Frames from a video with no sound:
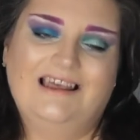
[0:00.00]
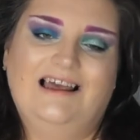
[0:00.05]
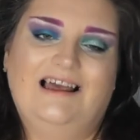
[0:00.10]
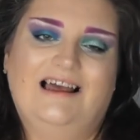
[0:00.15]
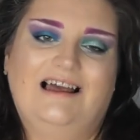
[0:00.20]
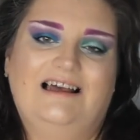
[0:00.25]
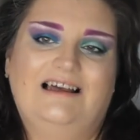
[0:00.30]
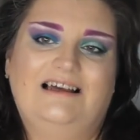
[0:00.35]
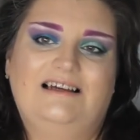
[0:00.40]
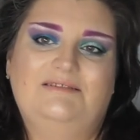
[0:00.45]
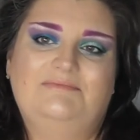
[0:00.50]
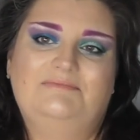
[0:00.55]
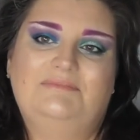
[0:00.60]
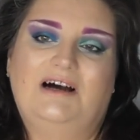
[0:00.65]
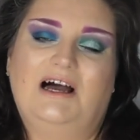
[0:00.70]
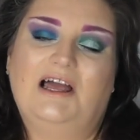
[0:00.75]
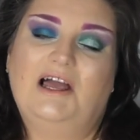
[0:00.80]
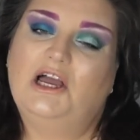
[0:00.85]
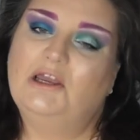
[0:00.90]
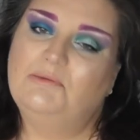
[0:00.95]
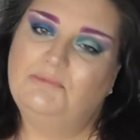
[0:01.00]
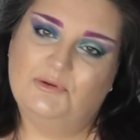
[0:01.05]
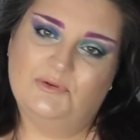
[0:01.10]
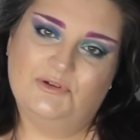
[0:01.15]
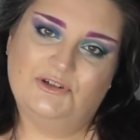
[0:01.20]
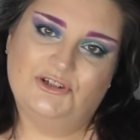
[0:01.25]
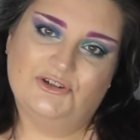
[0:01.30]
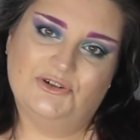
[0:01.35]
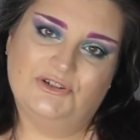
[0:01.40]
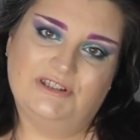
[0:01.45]
Um, I hope you
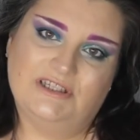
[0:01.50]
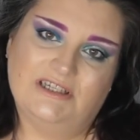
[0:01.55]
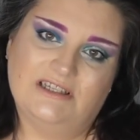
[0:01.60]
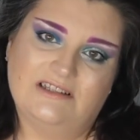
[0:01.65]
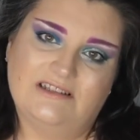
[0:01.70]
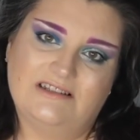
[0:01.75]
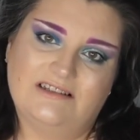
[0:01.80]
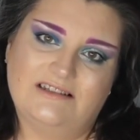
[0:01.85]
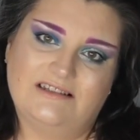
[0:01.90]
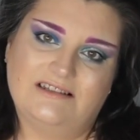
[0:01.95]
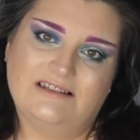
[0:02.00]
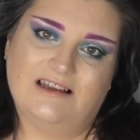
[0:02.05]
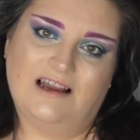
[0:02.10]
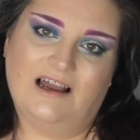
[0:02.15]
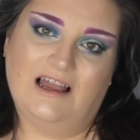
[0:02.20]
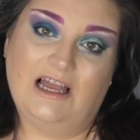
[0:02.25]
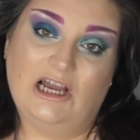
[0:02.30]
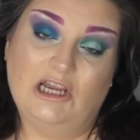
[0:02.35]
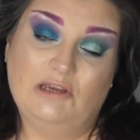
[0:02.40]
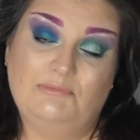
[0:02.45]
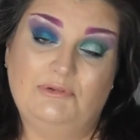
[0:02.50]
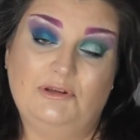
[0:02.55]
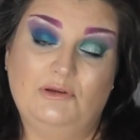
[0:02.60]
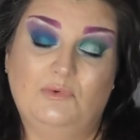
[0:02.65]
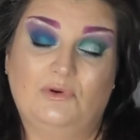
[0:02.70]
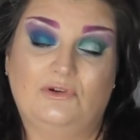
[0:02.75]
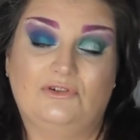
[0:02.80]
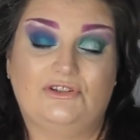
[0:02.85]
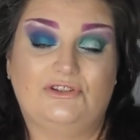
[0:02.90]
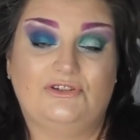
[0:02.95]
enjoyed this. I hope you
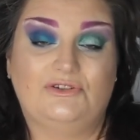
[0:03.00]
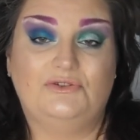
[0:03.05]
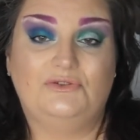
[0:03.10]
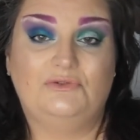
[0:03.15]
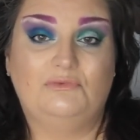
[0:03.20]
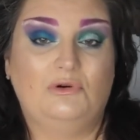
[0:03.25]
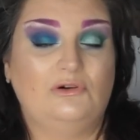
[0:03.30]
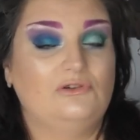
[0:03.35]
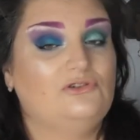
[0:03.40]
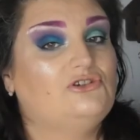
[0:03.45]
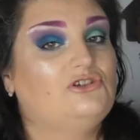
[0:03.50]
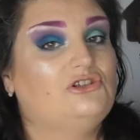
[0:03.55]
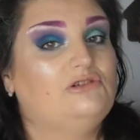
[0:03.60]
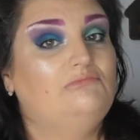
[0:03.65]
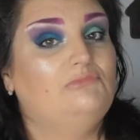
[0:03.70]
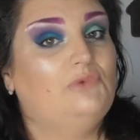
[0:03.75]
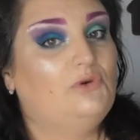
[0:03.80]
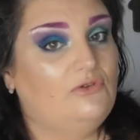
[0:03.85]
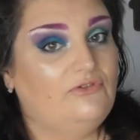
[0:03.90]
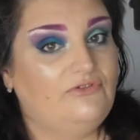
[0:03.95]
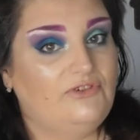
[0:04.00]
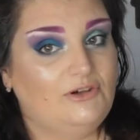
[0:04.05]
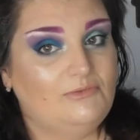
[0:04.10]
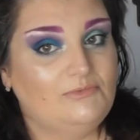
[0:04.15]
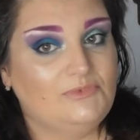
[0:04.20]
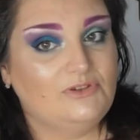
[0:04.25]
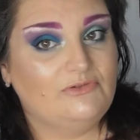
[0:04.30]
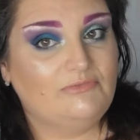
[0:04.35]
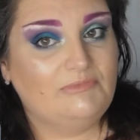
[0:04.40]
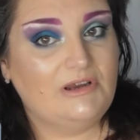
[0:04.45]
want to watch some more
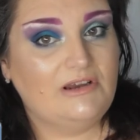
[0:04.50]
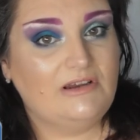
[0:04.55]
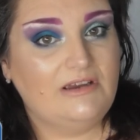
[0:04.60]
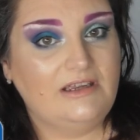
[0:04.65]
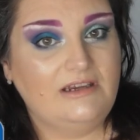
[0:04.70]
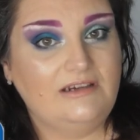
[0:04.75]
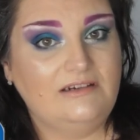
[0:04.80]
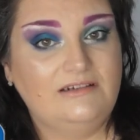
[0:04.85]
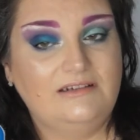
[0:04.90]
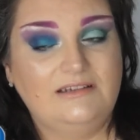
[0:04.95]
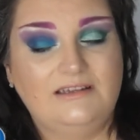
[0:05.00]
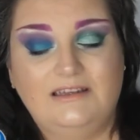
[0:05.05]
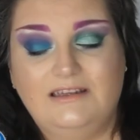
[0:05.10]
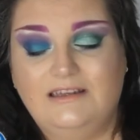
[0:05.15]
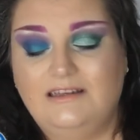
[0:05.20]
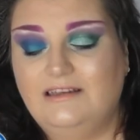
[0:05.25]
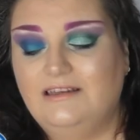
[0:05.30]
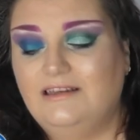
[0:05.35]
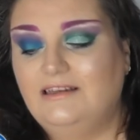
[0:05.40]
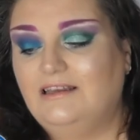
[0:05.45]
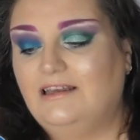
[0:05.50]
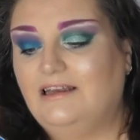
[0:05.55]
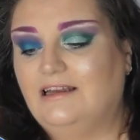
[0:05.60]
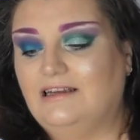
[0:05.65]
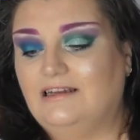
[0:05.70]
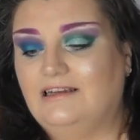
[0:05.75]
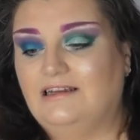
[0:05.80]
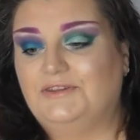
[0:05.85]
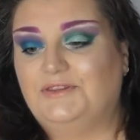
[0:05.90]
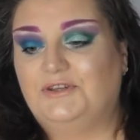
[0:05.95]
films of mine.
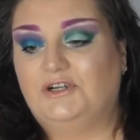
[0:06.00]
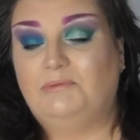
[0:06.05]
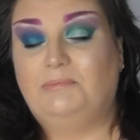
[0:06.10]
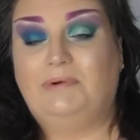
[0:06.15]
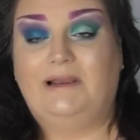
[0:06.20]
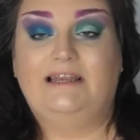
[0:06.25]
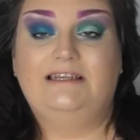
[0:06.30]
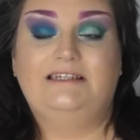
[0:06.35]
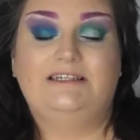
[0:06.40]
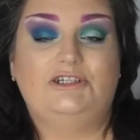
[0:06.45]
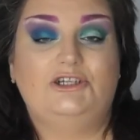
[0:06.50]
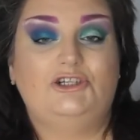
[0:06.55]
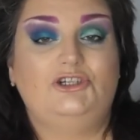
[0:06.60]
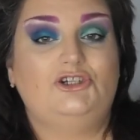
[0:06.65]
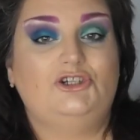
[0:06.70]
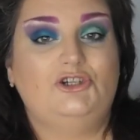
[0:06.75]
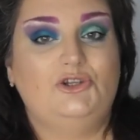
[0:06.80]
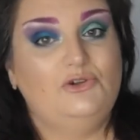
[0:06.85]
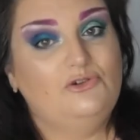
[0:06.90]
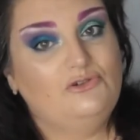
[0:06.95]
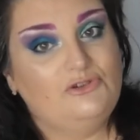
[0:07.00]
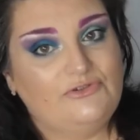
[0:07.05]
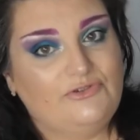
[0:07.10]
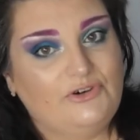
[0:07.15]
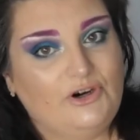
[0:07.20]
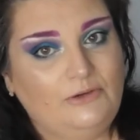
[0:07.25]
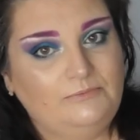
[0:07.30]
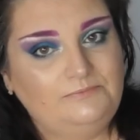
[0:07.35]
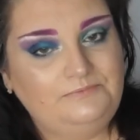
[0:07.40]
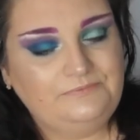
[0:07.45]
Uh, there are plenty to choose
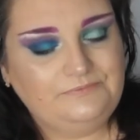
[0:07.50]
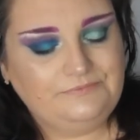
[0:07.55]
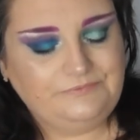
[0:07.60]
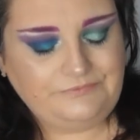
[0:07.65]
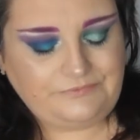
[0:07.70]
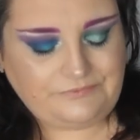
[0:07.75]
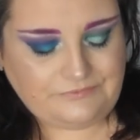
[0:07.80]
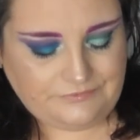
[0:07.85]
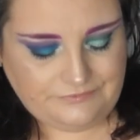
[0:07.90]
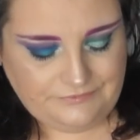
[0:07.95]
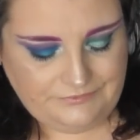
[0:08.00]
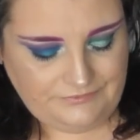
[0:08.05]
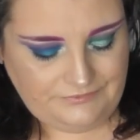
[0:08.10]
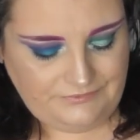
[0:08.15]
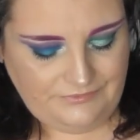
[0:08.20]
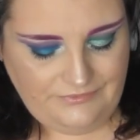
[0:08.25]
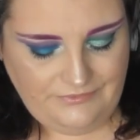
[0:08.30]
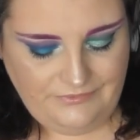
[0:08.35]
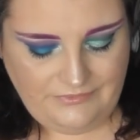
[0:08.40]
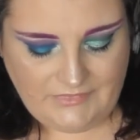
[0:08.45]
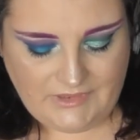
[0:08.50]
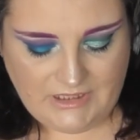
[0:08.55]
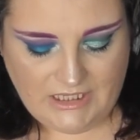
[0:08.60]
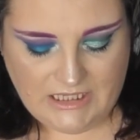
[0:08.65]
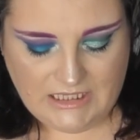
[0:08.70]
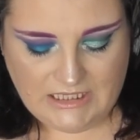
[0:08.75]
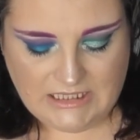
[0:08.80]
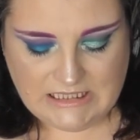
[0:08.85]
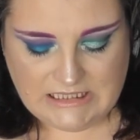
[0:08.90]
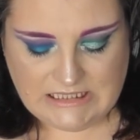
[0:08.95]
from.
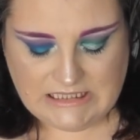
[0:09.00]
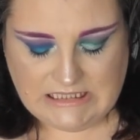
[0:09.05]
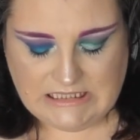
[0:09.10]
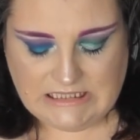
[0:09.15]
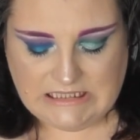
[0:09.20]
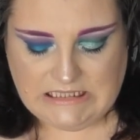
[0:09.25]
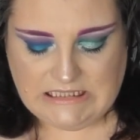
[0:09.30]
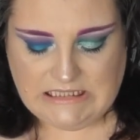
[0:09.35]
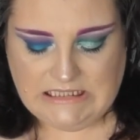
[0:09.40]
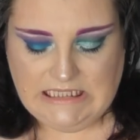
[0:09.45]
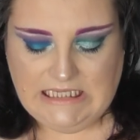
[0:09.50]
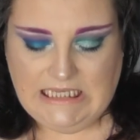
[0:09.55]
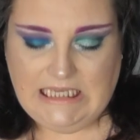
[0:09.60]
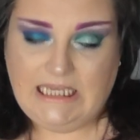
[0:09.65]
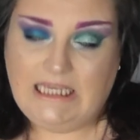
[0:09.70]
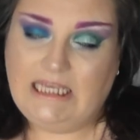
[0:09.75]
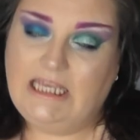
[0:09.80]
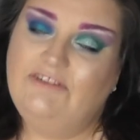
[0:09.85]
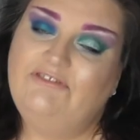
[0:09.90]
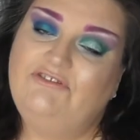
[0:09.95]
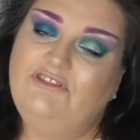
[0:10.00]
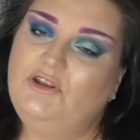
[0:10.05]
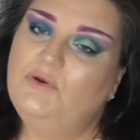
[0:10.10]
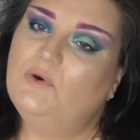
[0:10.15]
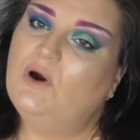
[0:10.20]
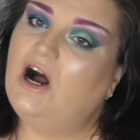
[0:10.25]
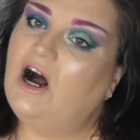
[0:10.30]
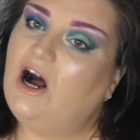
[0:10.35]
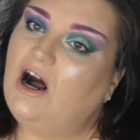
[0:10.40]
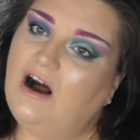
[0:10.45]
Uh, if
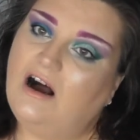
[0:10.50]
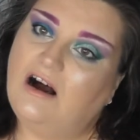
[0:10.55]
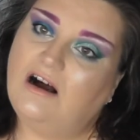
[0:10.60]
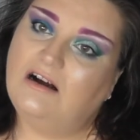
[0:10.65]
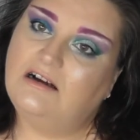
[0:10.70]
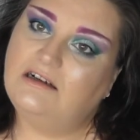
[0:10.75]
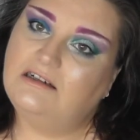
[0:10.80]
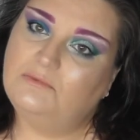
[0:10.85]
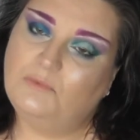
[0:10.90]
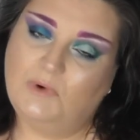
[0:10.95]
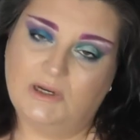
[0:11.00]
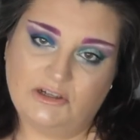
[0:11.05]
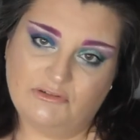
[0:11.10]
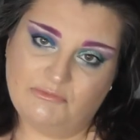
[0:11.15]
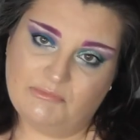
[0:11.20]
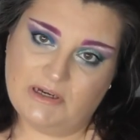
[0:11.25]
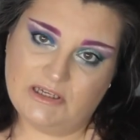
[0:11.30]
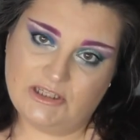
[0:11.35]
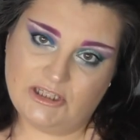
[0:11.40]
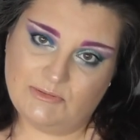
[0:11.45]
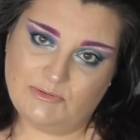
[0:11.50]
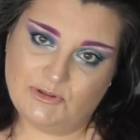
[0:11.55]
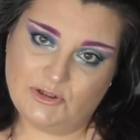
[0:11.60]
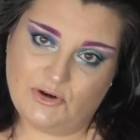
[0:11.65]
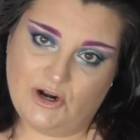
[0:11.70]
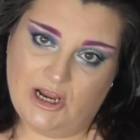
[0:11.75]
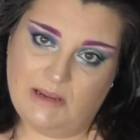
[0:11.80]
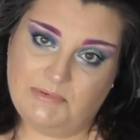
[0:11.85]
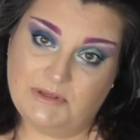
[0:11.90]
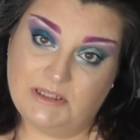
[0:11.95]
you are one of my
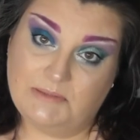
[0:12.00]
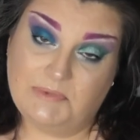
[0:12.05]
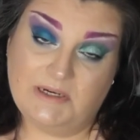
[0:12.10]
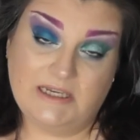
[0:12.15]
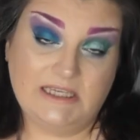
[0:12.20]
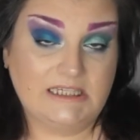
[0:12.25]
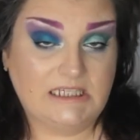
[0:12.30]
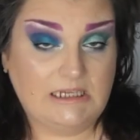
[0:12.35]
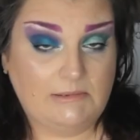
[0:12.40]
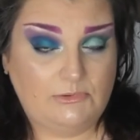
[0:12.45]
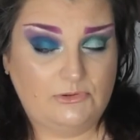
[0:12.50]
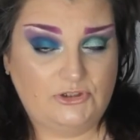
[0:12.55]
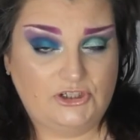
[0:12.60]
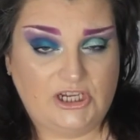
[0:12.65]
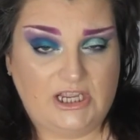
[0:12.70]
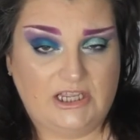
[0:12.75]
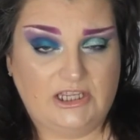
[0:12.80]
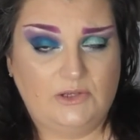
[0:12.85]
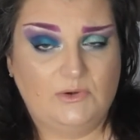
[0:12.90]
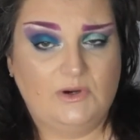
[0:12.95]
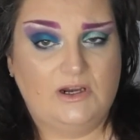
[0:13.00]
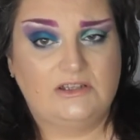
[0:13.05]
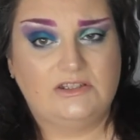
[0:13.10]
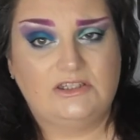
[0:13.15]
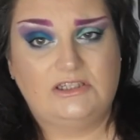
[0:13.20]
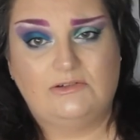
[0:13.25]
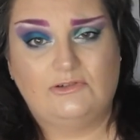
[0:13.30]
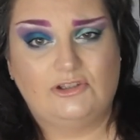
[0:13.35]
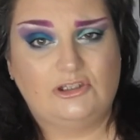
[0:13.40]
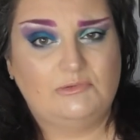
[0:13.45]
subscribers, please double check you are
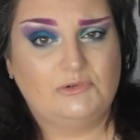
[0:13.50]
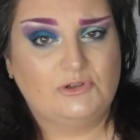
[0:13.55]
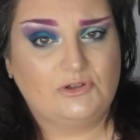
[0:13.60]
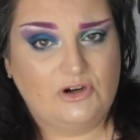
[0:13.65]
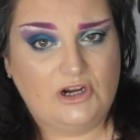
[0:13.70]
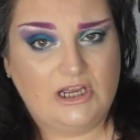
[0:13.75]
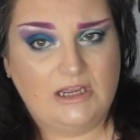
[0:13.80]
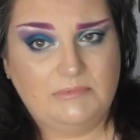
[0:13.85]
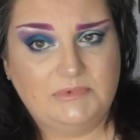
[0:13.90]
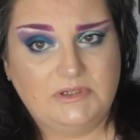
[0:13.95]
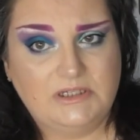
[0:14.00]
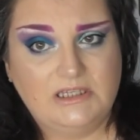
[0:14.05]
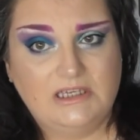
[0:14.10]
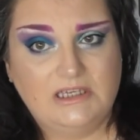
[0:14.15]
still subscribed